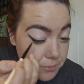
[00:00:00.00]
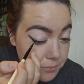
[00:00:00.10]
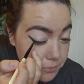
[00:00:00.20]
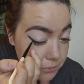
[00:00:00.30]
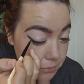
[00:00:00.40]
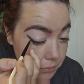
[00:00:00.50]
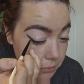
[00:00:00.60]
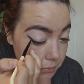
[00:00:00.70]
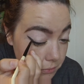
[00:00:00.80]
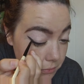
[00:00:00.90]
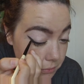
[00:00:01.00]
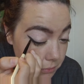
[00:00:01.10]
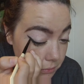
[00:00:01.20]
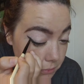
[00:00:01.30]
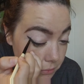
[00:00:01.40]

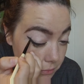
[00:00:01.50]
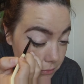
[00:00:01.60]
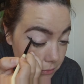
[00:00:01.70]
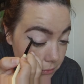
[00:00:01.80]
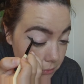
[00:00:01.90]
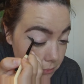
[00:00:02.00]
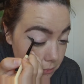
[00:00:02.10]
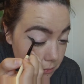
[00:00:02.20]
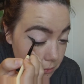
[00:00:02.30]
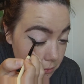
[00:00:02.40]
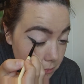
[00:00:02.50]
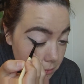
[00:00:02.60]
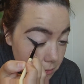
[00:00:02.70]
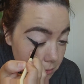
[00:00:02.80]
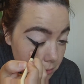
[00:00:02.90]

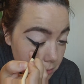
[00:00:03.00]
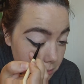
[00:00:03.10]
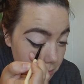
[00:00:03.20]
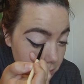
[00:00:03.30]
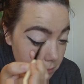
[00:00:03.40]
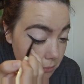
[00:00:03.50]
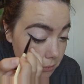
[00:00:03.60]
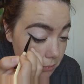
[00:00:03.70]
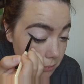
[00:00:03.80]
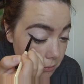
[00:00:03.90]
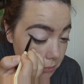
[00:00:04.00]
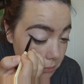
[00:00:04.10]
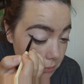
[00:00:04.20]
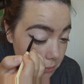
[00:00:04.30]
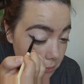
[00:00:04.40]

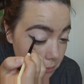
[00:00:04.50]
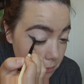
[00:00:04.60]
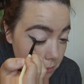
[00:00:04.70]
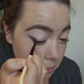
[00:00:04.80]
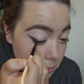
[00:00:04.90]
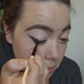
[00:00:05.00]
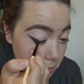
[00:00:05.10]
(no one is talking)